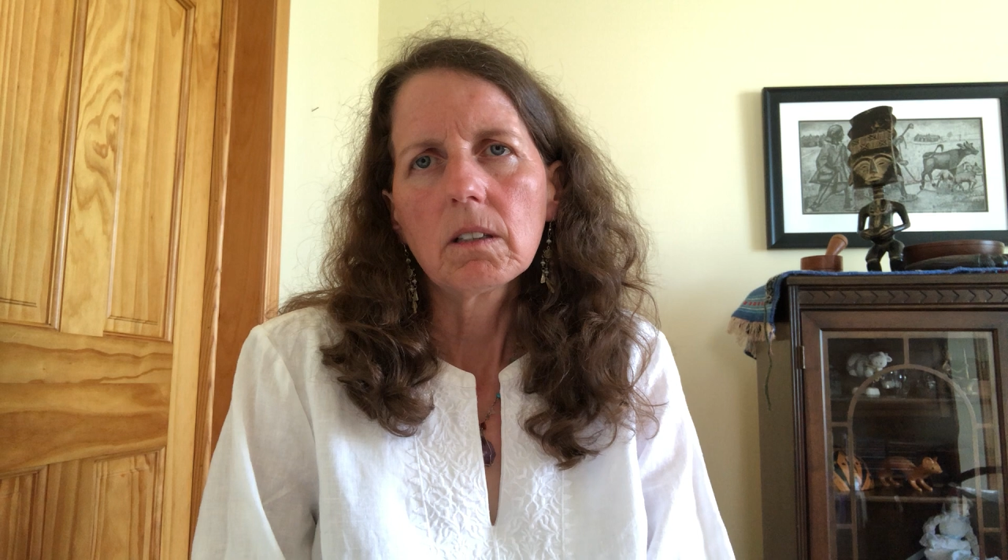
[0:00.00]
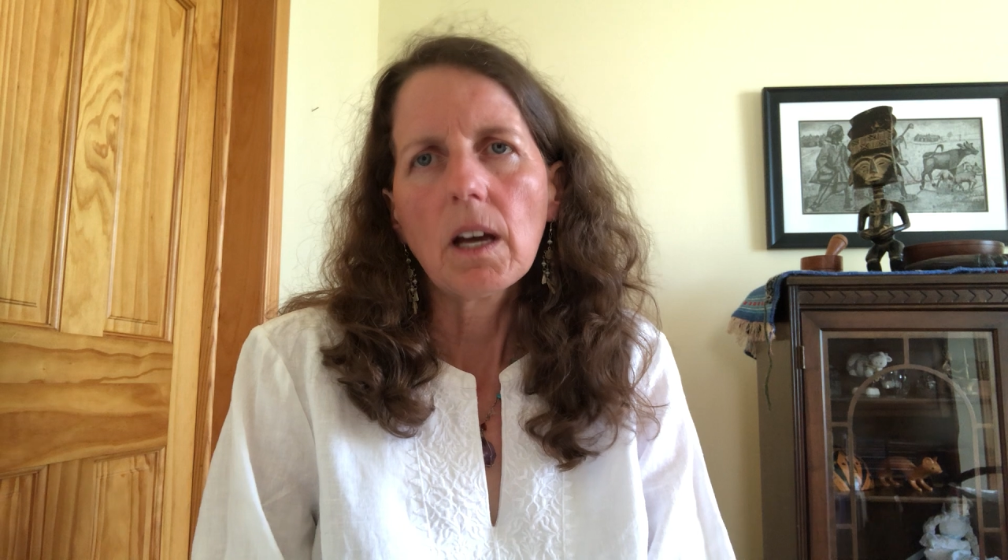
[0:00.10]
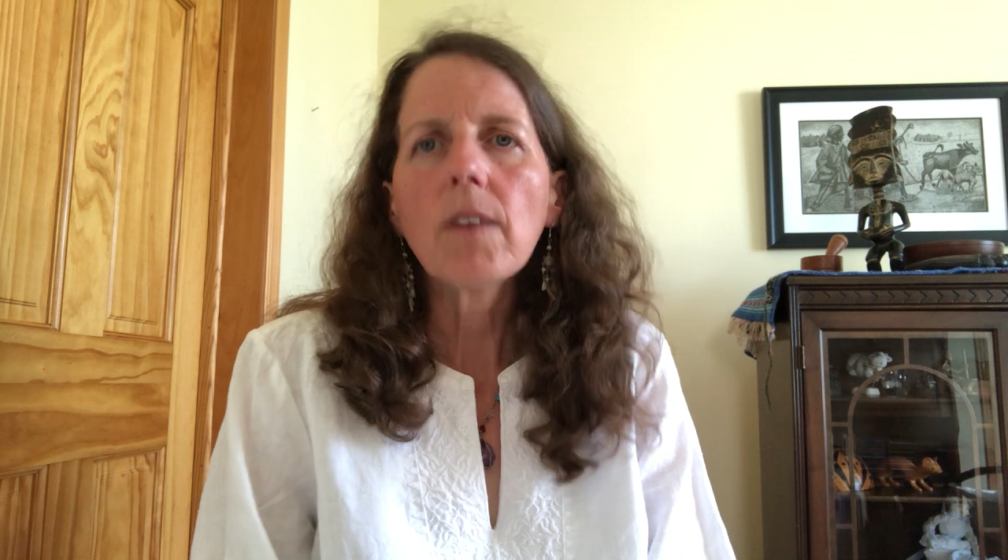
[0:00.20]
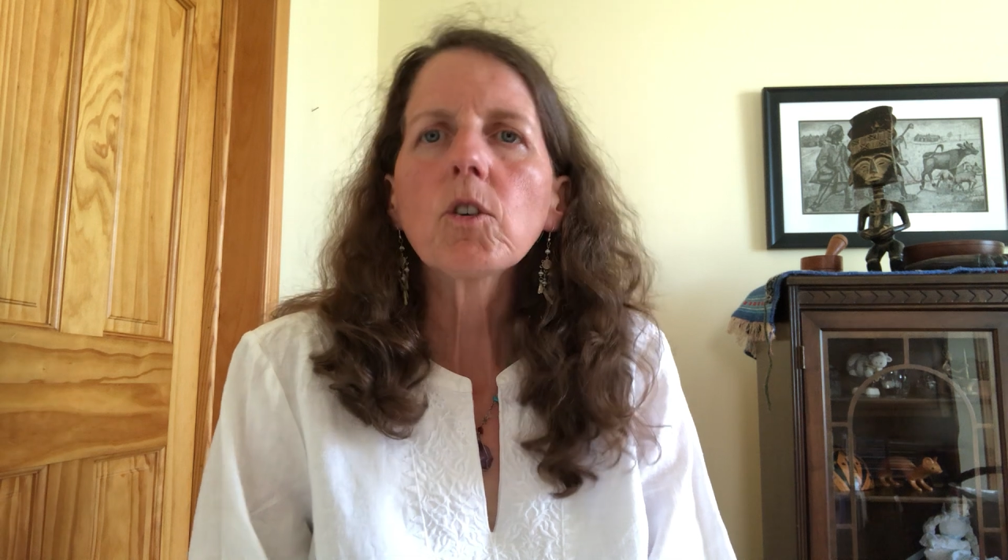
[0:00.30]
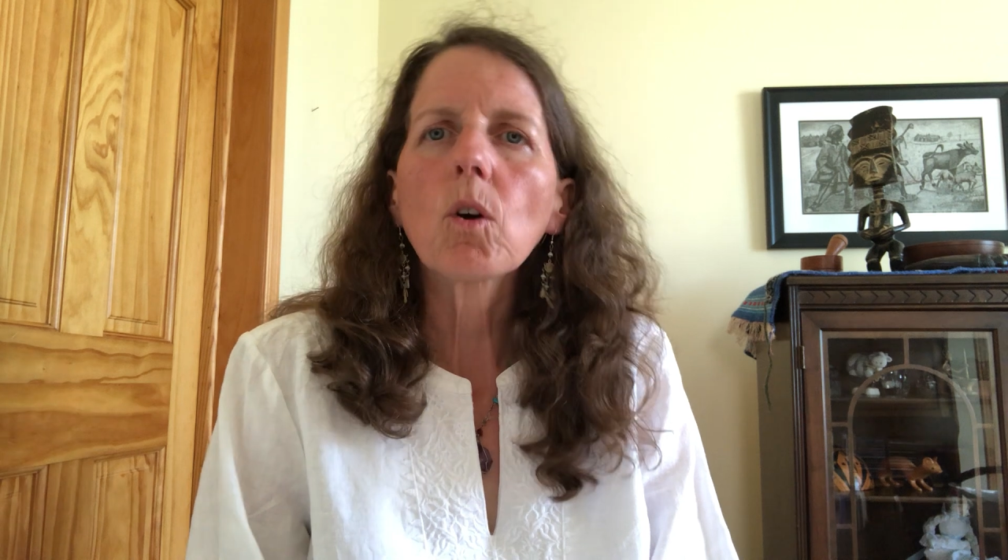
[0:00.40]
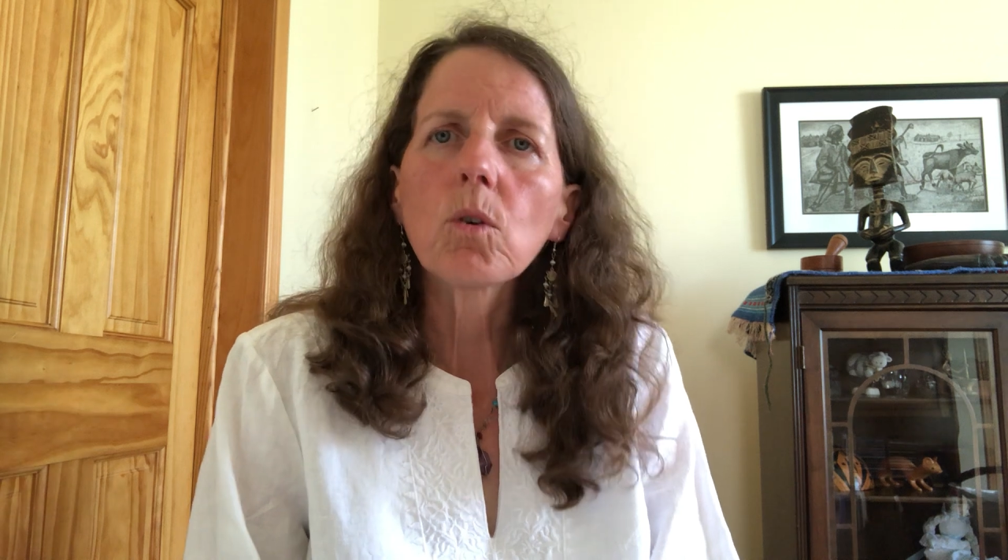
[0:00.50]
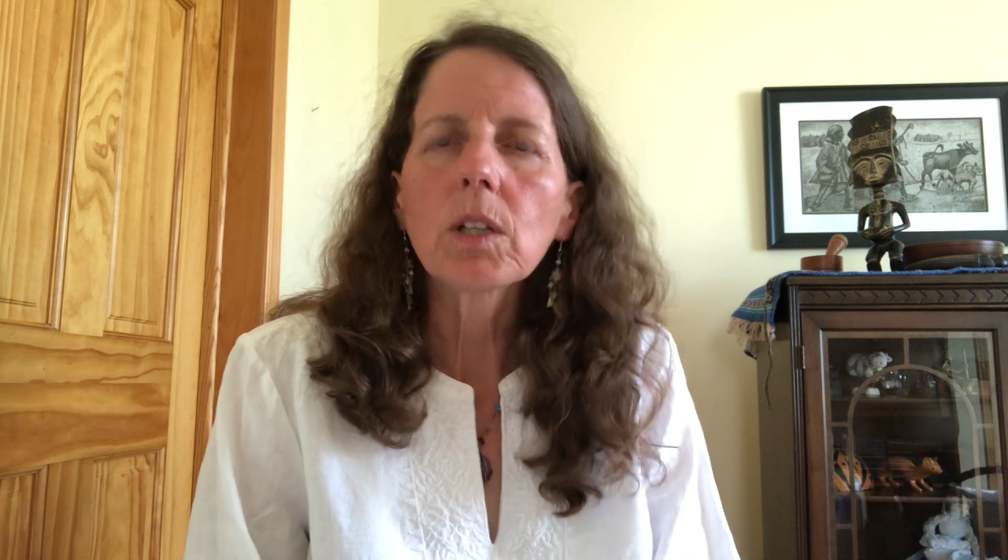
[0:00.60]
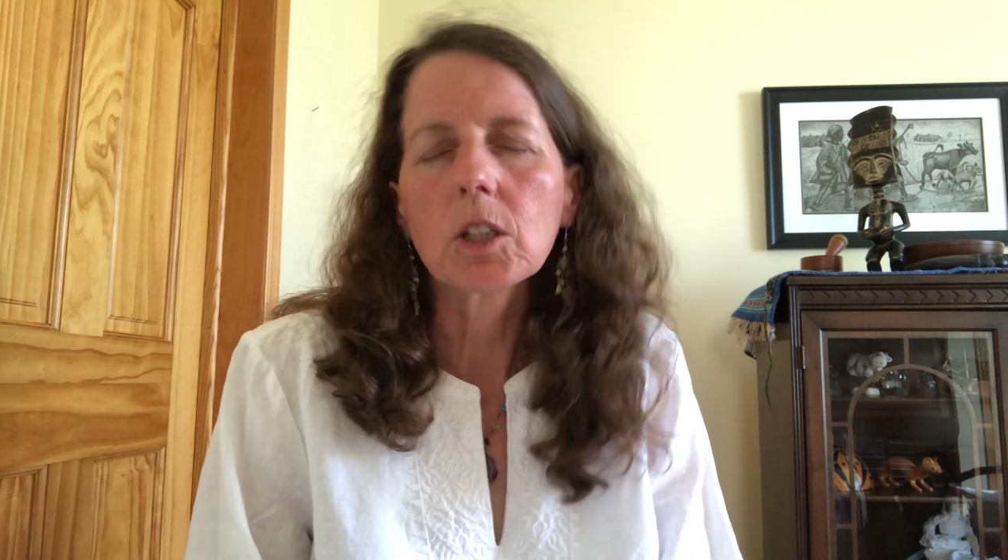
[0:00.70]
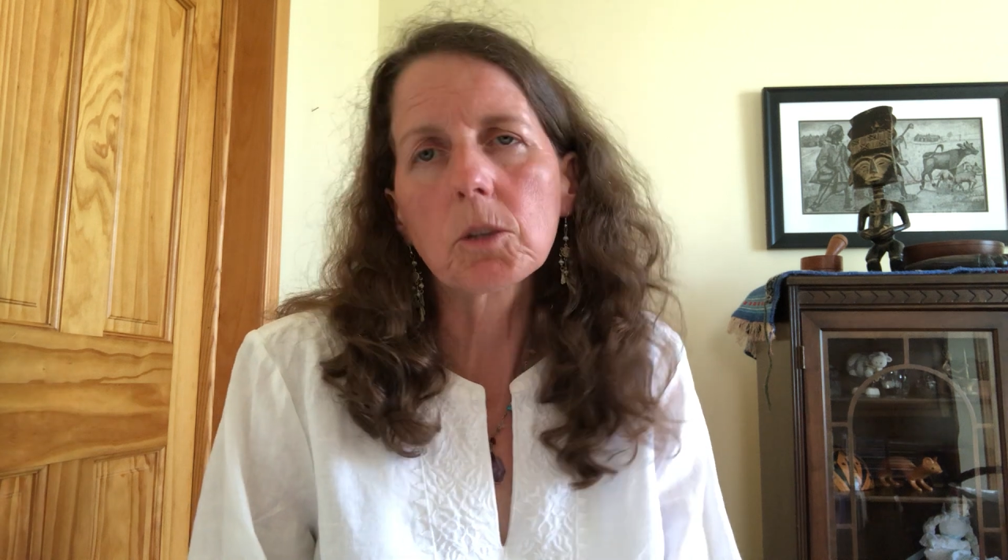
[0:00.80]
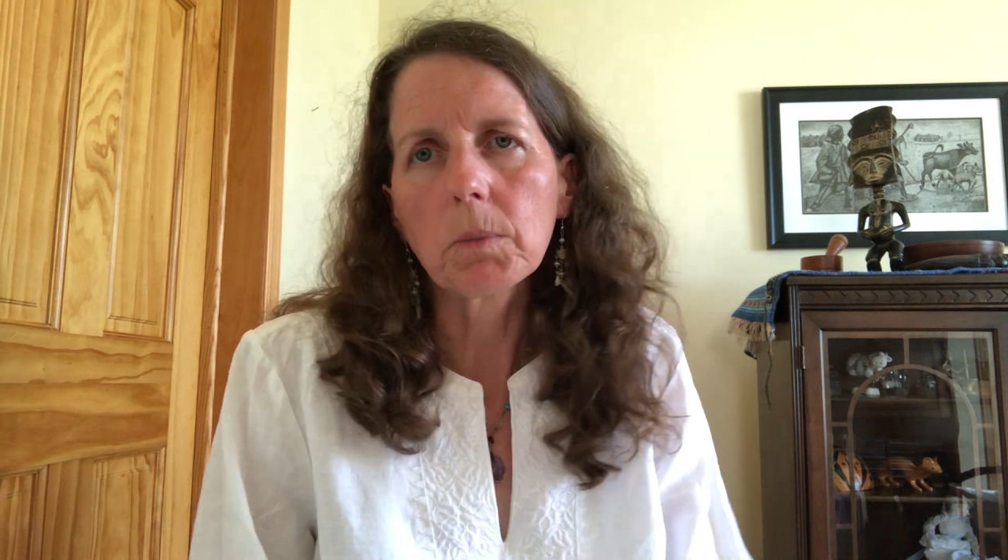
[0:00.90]
Have your own
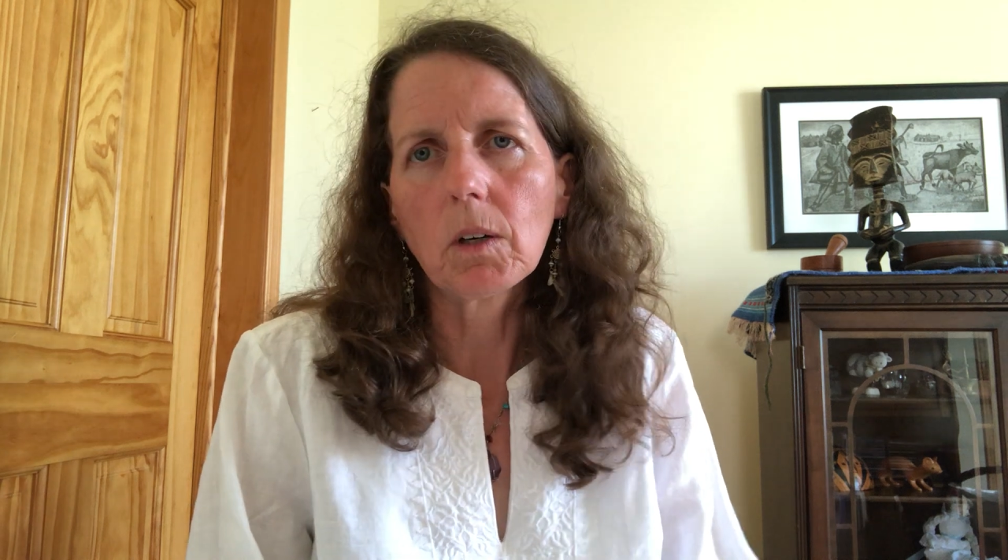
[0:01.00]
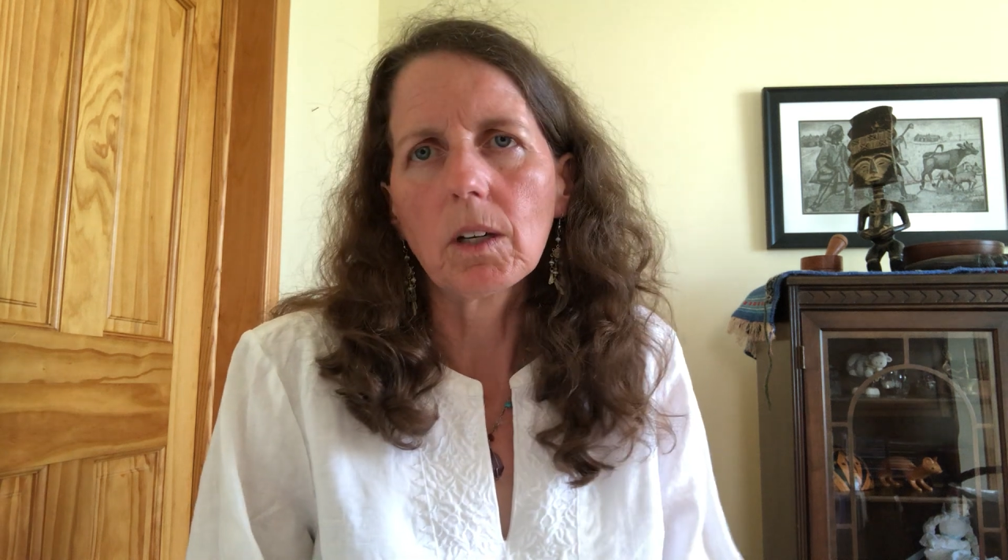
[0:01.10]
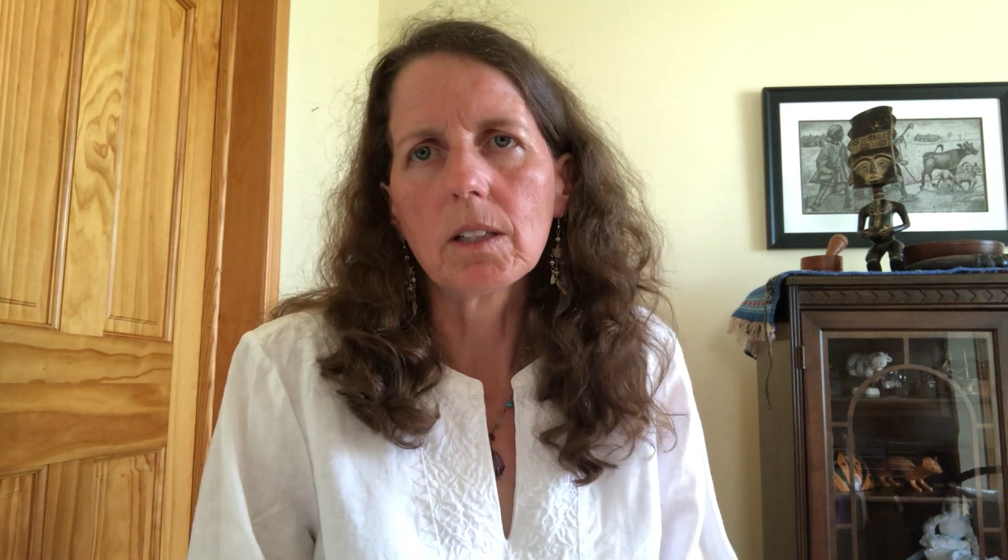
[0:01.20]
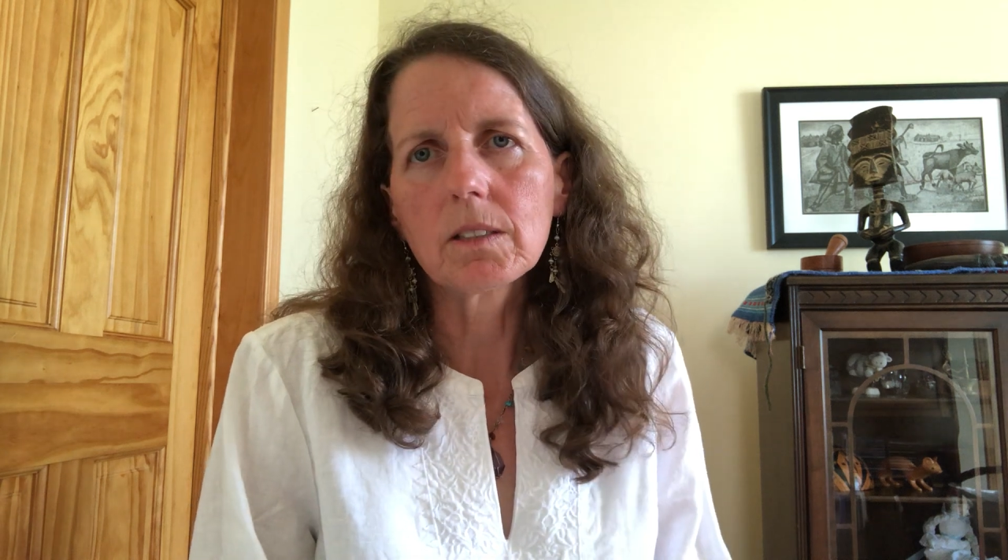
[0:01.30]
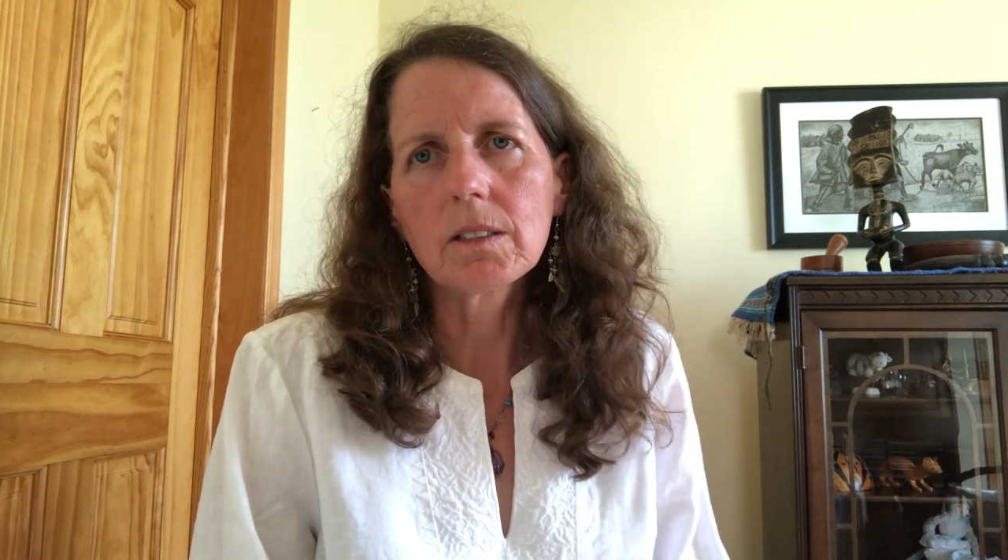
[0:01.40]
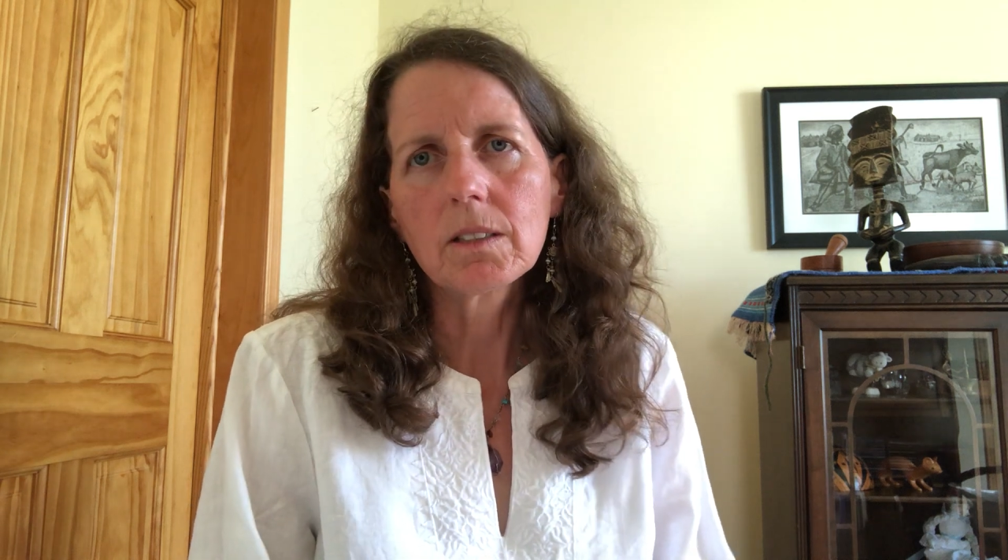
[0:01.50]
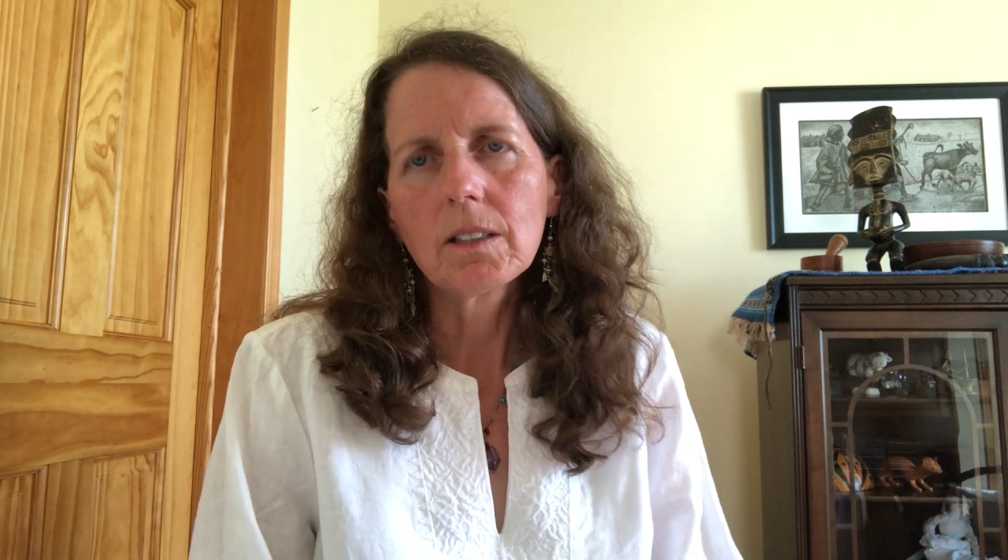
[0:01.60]
experience.